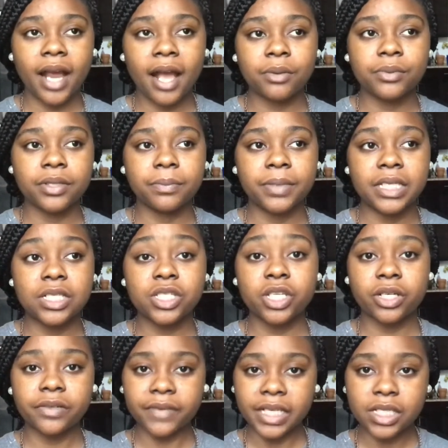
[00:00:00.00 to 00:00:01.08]
I would be
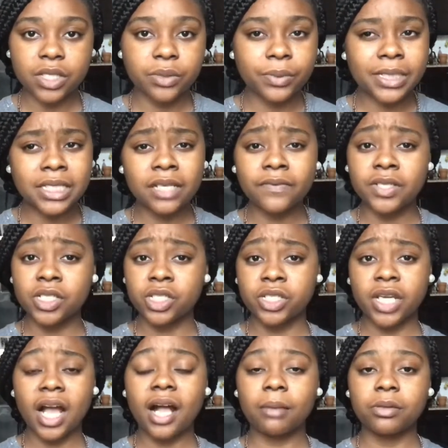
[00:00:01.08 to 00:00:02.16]
serving. So it wasn't even a
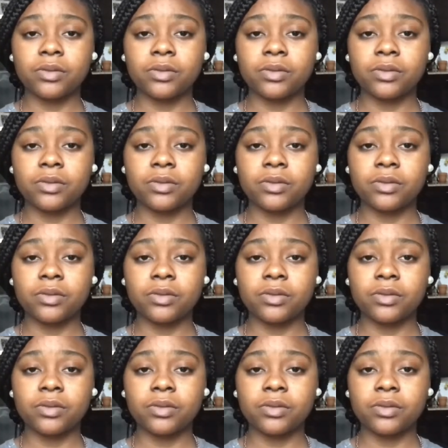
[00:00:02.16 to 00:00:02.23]
job.